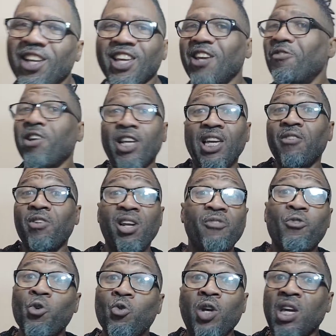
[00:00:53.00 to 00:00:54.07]
even even if
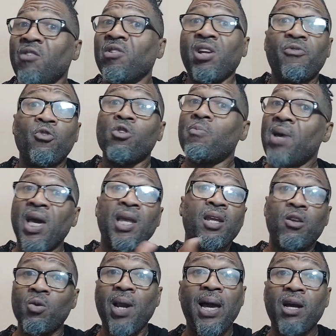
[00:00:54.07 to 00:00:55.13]
you even if you're a man and
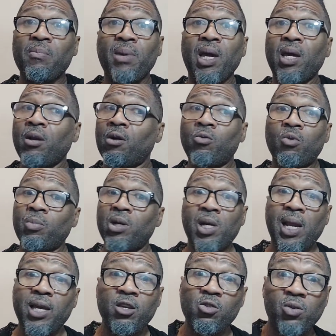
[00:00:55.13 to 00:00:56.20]
you like a man or a woman
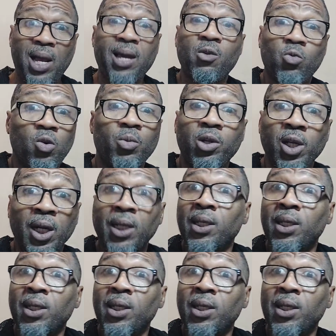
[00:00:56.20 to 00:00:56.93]
like you like a woman,